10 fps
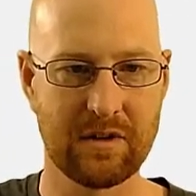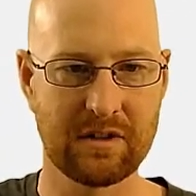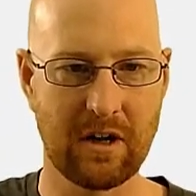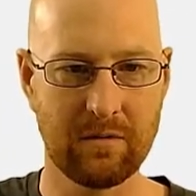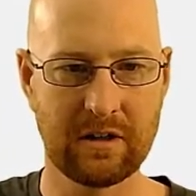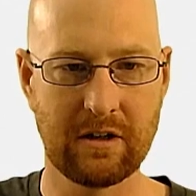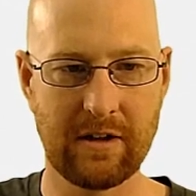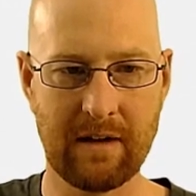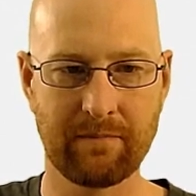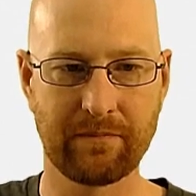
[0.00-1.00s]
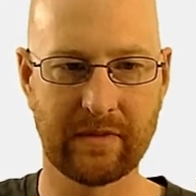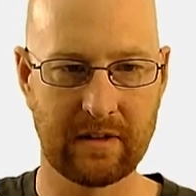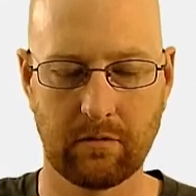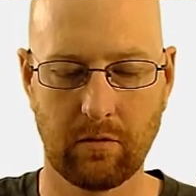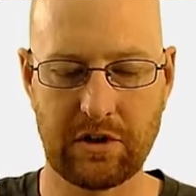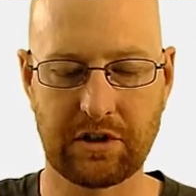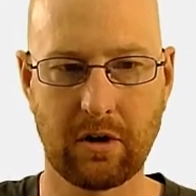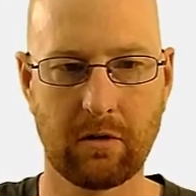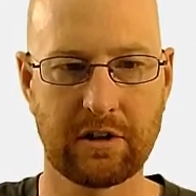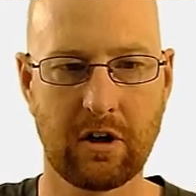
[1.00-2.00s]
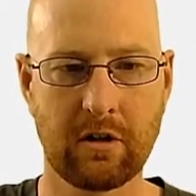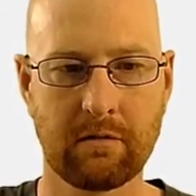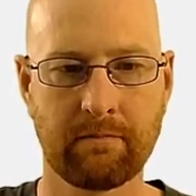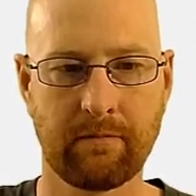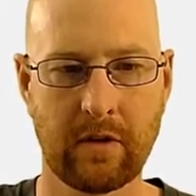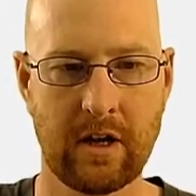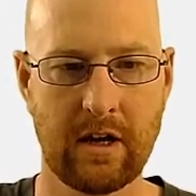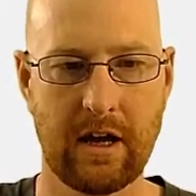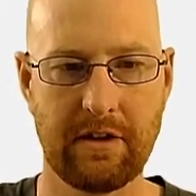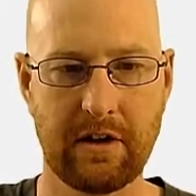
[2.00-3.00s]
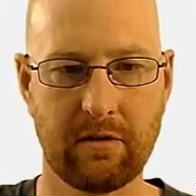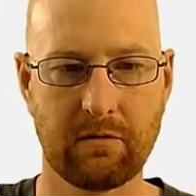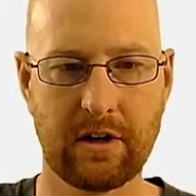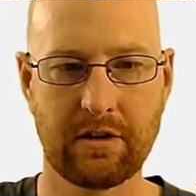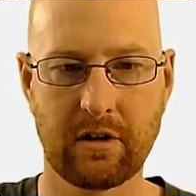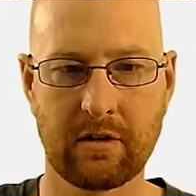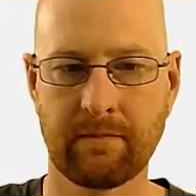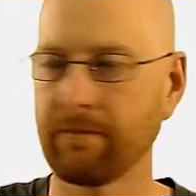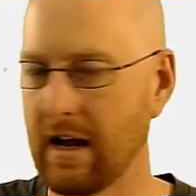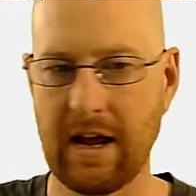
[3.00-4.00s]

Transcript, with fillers: So to do that, we just go return and then render,